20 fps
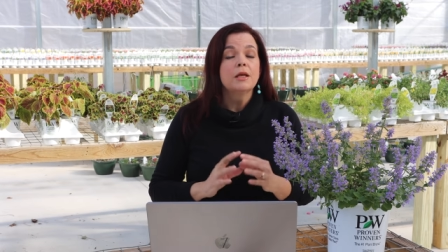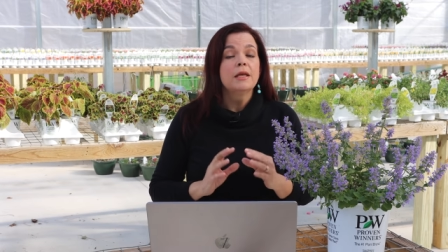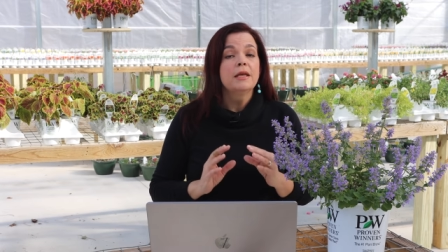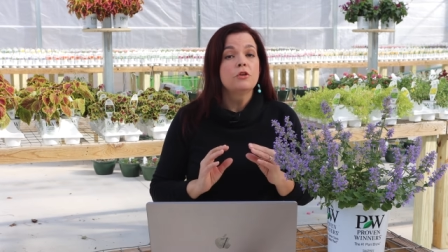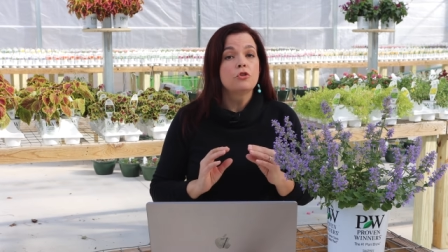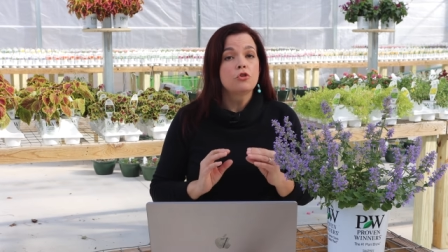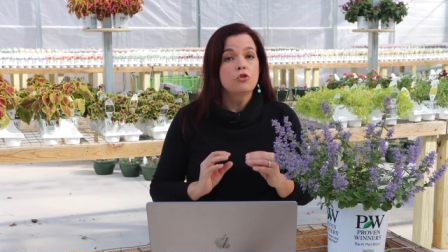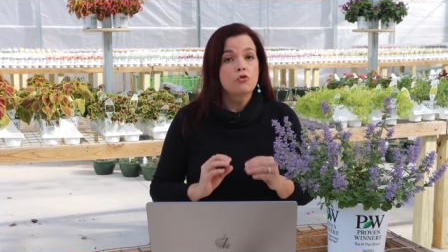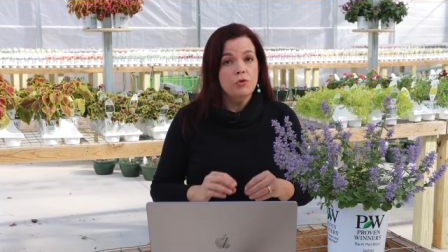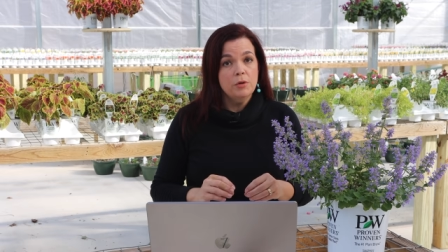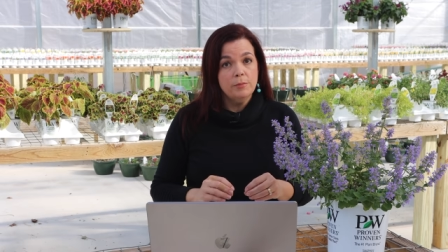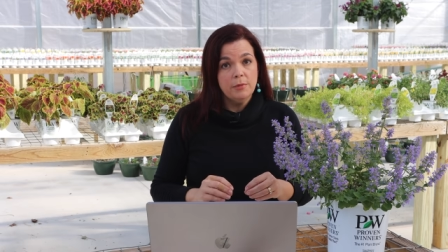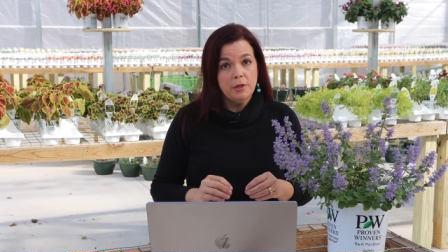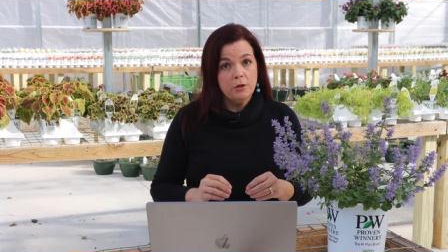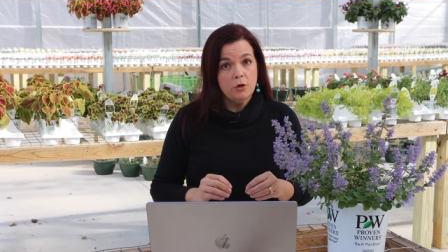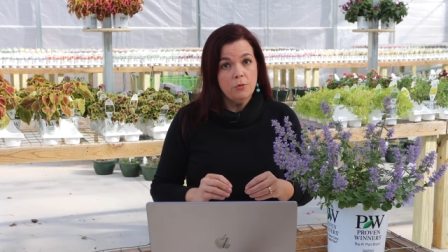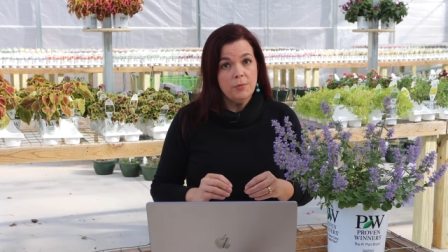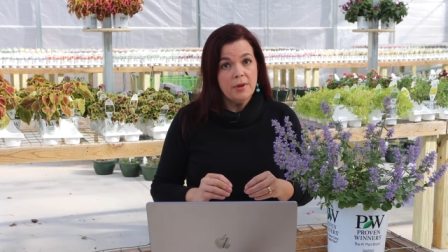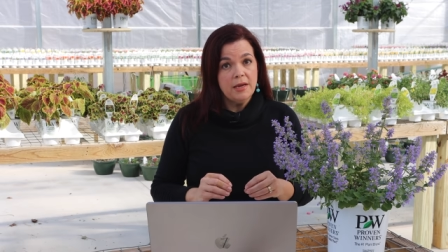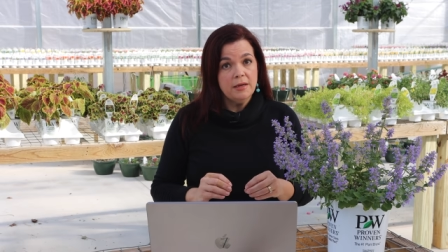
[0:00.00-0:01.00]
extremely
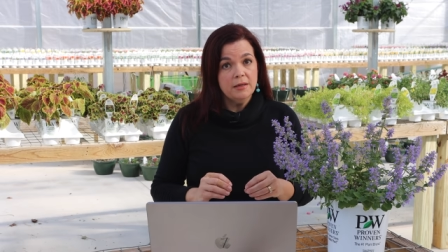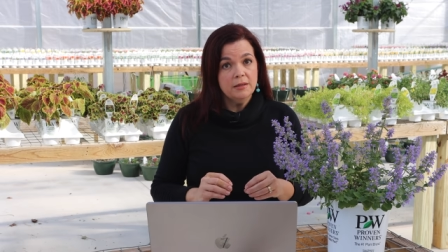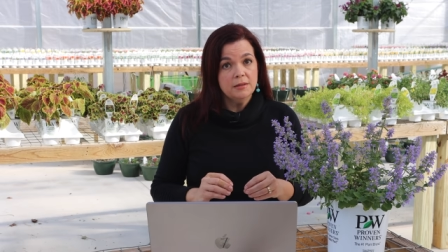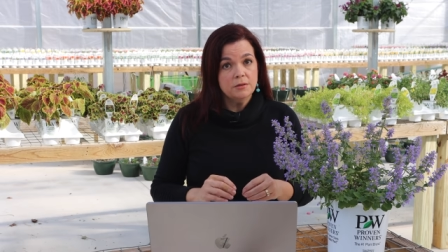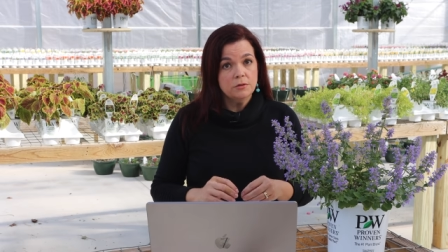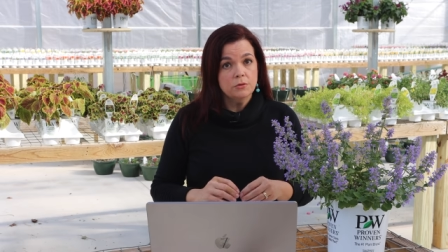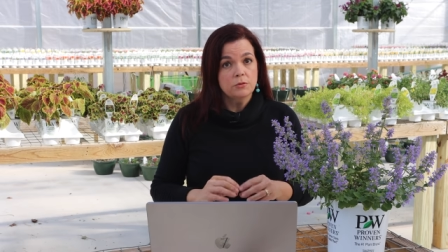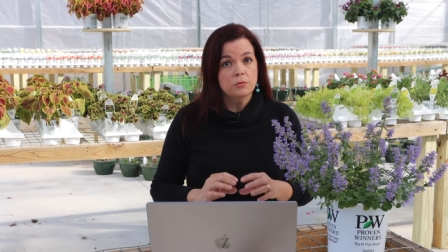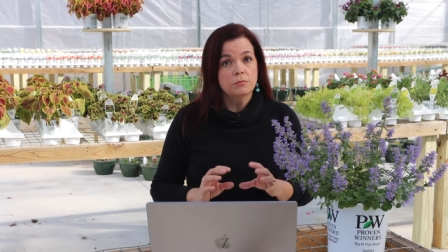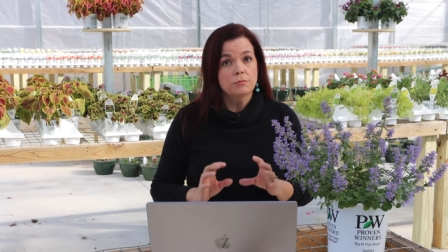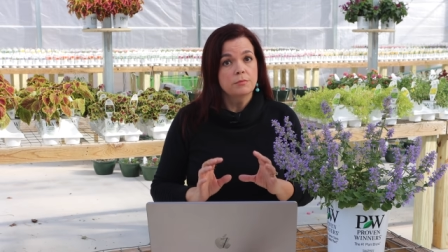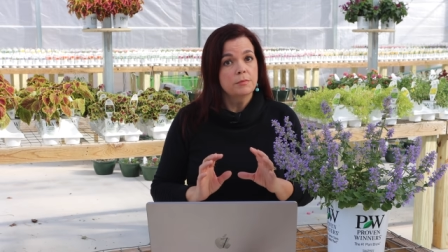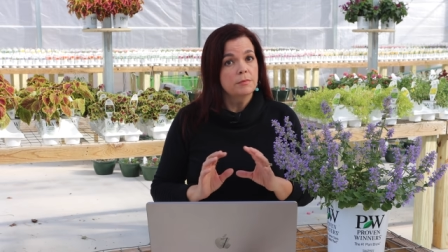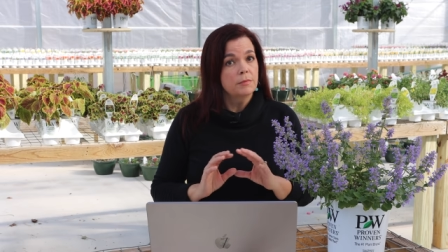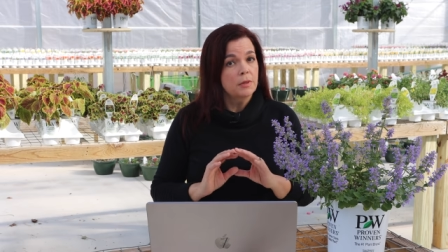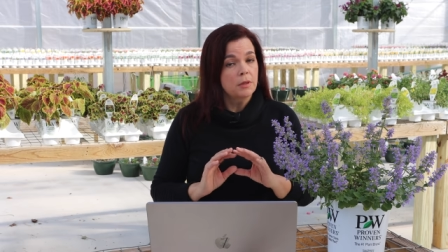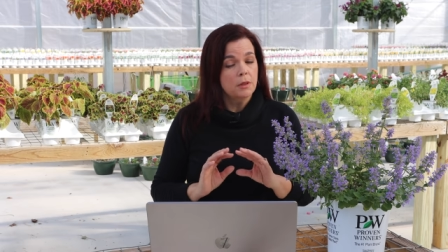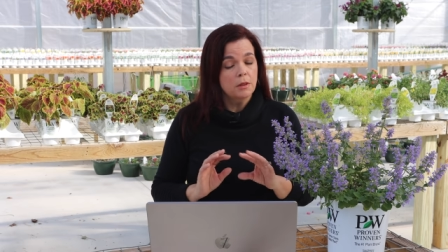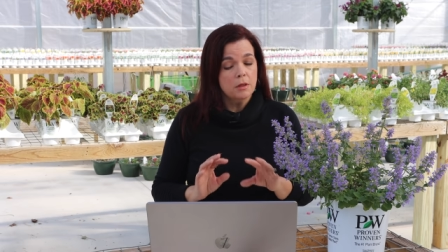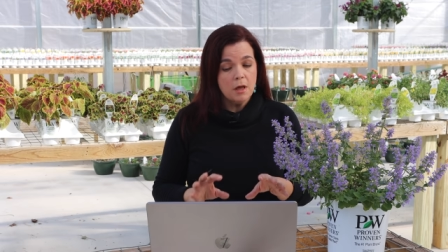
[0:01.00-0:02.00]
low maintenance.
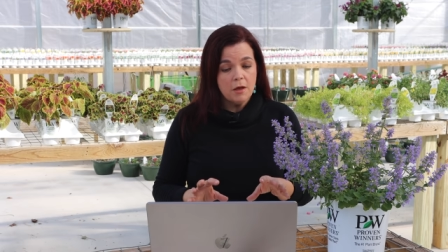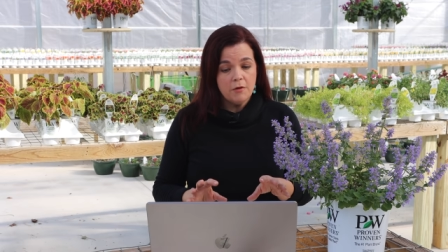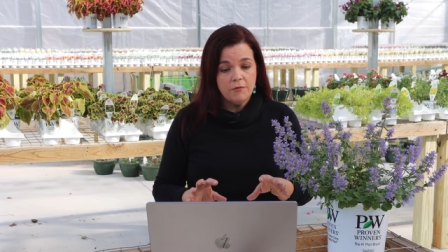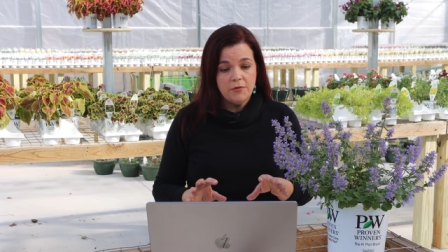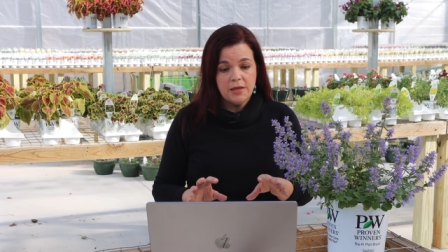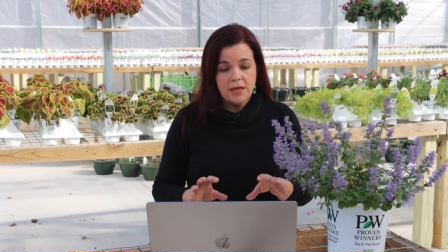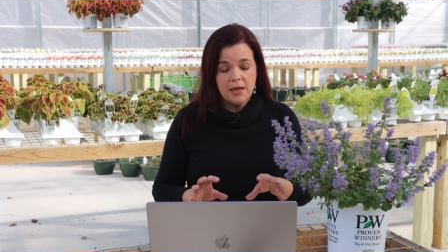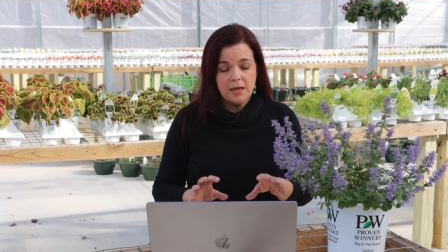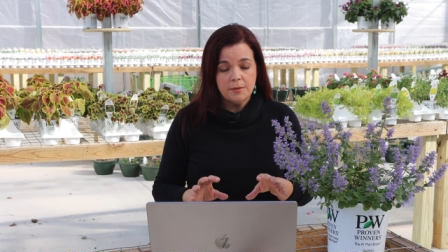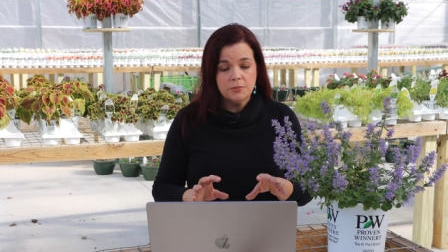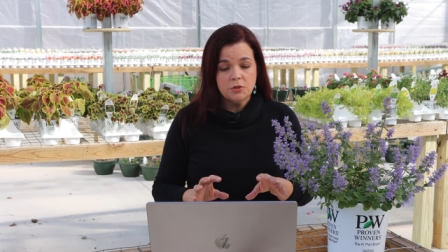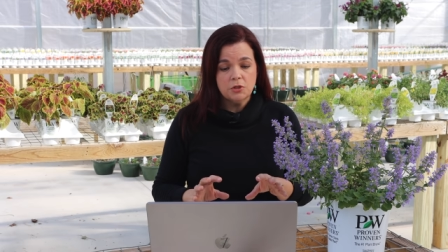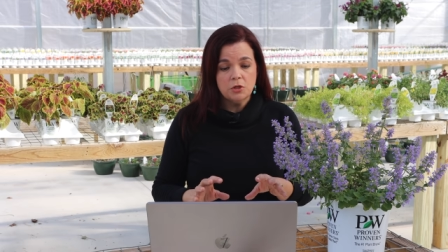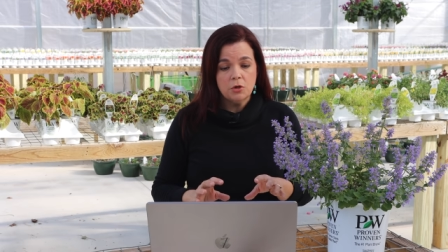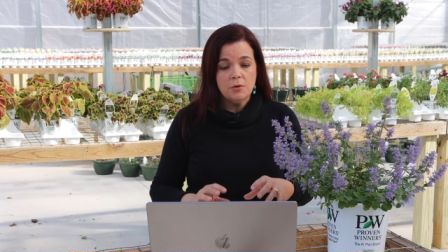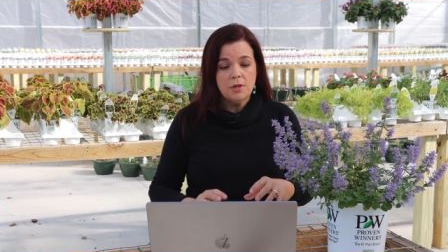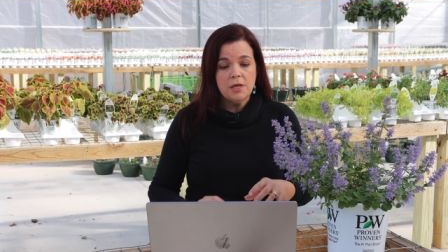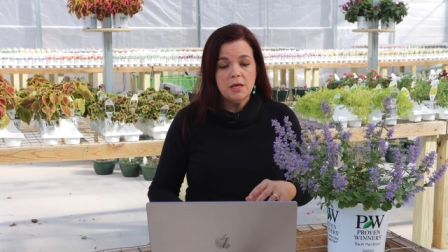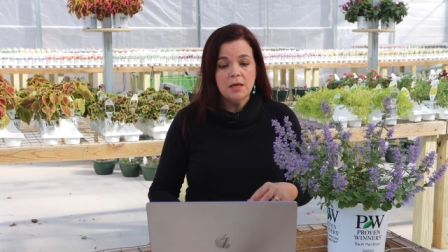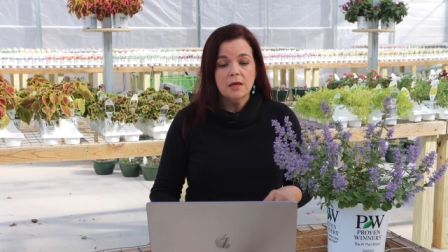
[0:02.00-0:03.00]
Love the
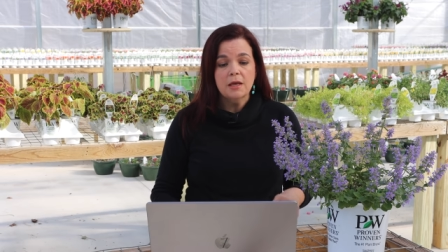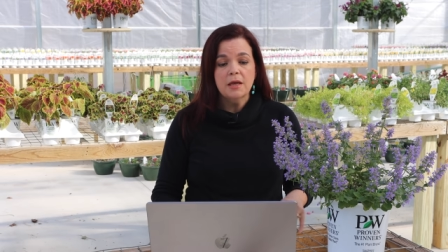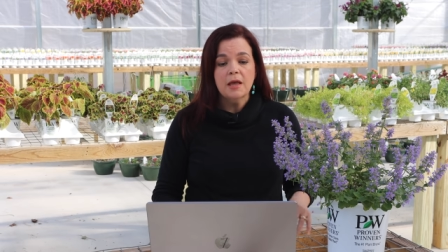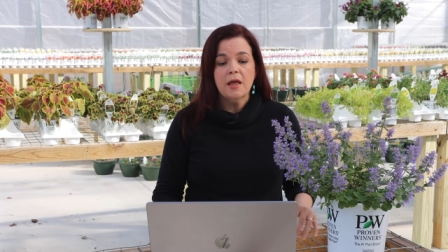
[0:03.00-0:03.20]
Amsonia.